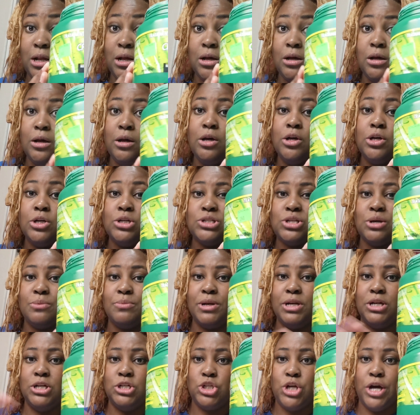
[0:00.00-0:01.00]
it. So
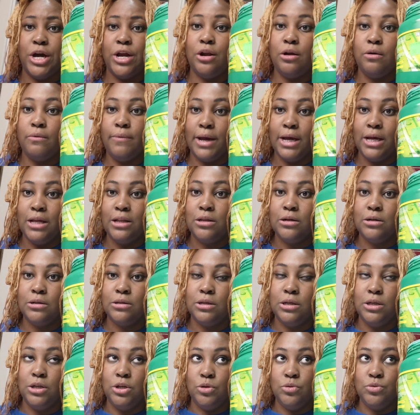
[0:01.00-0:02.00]
I'm going to try to
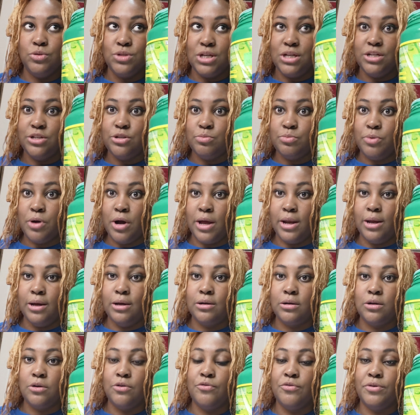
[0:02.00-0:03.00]
regularly use each
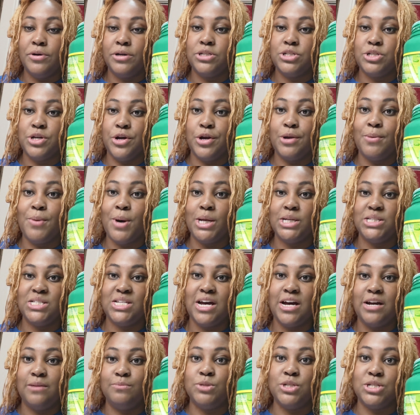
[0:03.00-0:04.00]
product for a certain amount
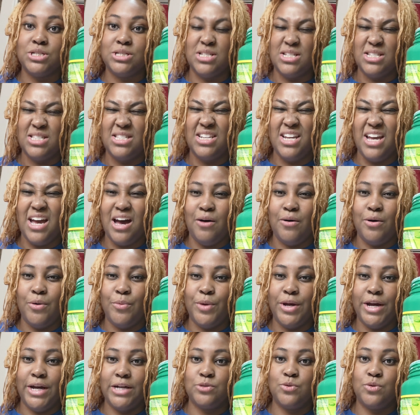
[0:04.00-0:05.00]
of time just to see how
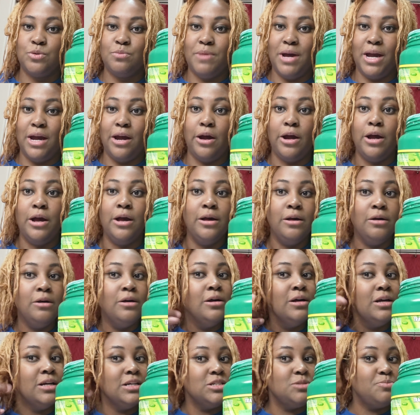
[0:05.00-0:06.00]
it reacts with my hair,
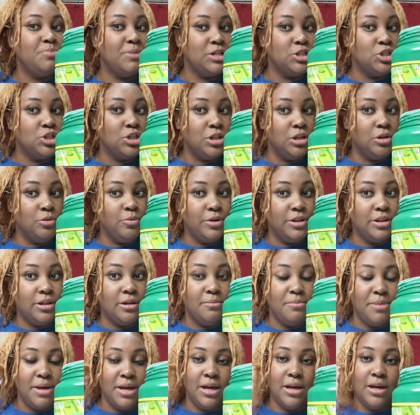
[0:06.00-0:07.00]
especially
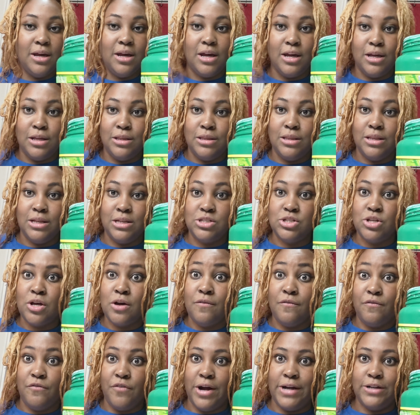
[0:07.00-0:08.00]
with it being in this
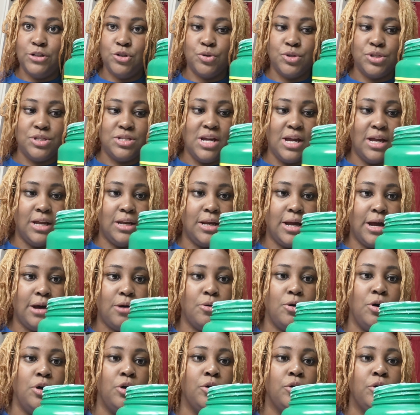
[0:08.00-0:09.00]
fragile state
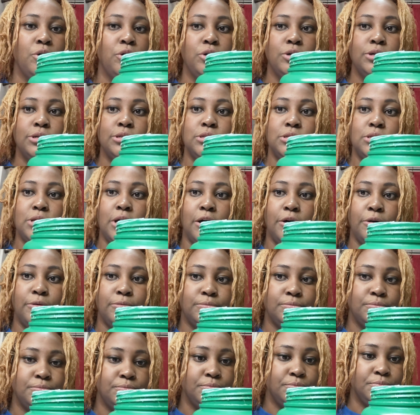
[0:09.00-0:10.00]
now. So,
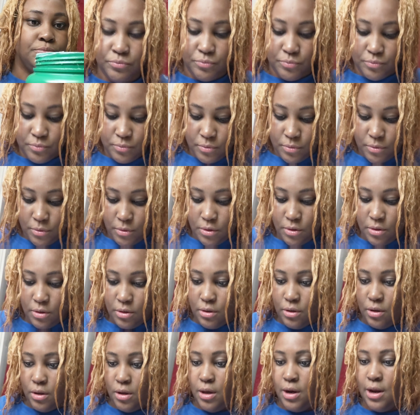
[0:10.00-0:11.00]

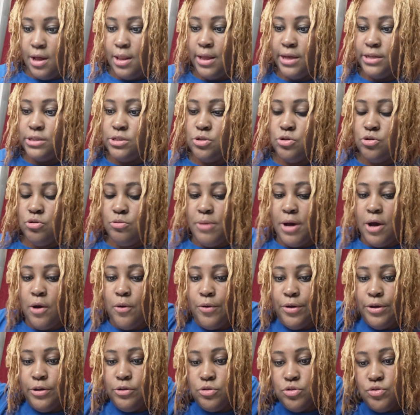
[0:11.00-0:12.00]
and I like to do my
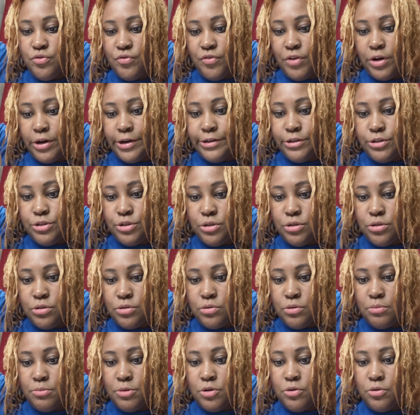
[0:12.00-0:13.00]
oils first.
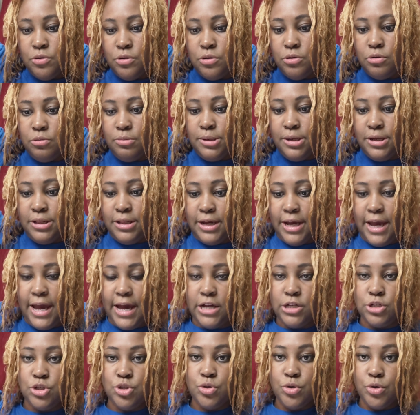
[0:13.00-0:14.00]
So I'm going to do a little bit of the
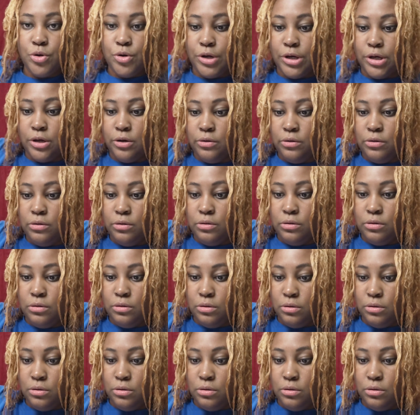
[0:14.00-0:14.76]
castor oil.